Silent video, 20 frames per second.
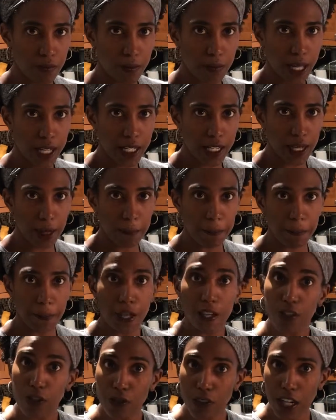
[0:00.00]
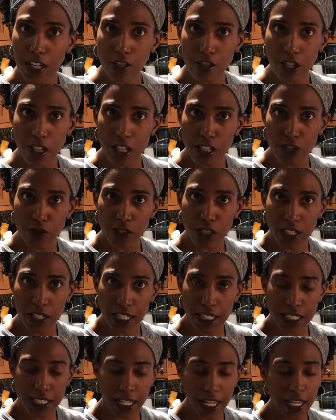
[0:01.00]
pack it up and you've got your lunch for the
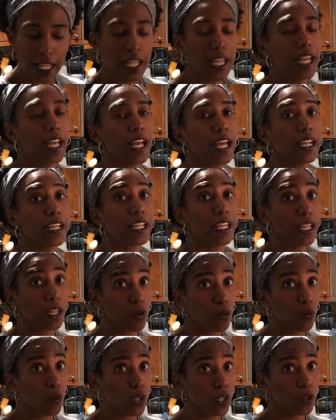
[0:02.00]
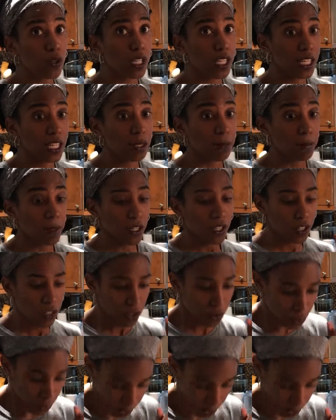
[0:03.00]
next day. And it will keep. You